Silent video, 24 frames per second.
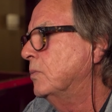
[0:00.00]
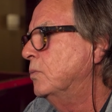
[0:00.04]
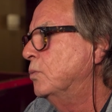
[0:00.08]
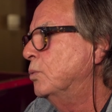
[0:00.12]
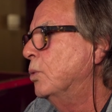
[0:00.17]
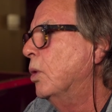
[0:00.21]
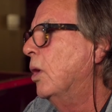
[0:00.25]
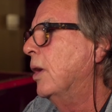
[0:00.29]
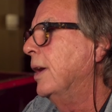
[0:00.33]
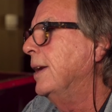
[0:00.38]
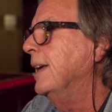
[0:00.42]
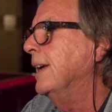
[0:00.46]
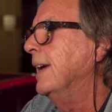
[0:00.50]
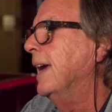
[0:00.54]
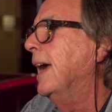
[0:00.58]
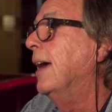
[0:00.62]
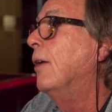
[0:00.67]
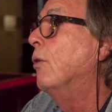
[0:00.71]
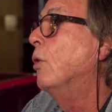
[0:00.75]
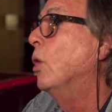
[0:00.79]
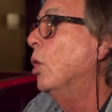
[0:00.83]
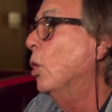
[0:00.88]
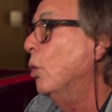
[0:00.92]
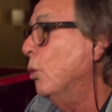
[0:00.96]
writing
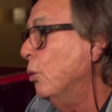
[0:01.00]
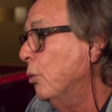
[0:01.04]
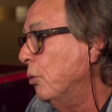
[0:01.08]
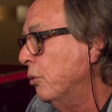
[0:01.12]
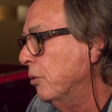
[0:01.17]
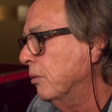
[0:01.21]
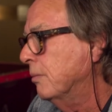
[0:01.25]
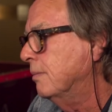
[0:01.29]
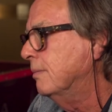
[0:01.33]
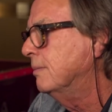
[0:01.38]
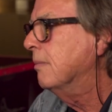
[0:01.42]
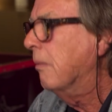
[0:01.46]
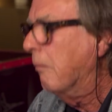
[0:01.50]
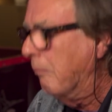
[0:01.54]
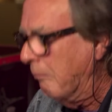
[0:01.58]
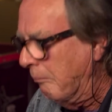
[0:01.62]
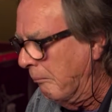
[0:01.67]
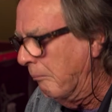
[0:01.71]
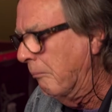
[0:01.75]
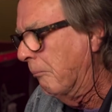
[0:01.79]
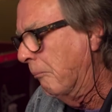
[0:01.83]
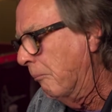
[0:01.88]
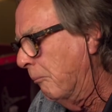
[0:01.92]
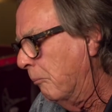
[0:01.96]
our own
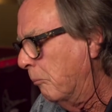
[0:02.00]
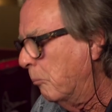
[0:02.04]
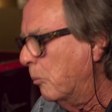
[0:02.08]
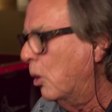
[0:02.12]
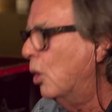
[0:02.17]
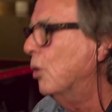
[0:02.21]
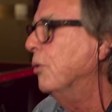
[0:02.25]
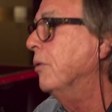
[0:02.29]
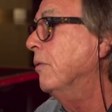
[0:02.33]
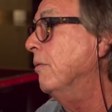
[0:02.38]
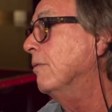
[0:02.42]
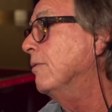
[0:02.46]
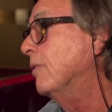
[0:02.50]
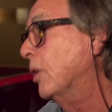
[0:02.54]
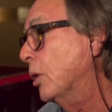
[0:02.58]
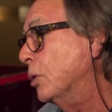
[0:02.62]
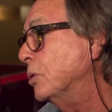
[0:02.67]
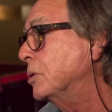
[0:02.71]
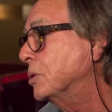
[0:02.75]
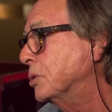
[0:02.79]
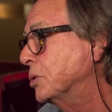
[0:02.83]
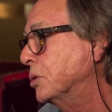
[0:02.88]
modern folk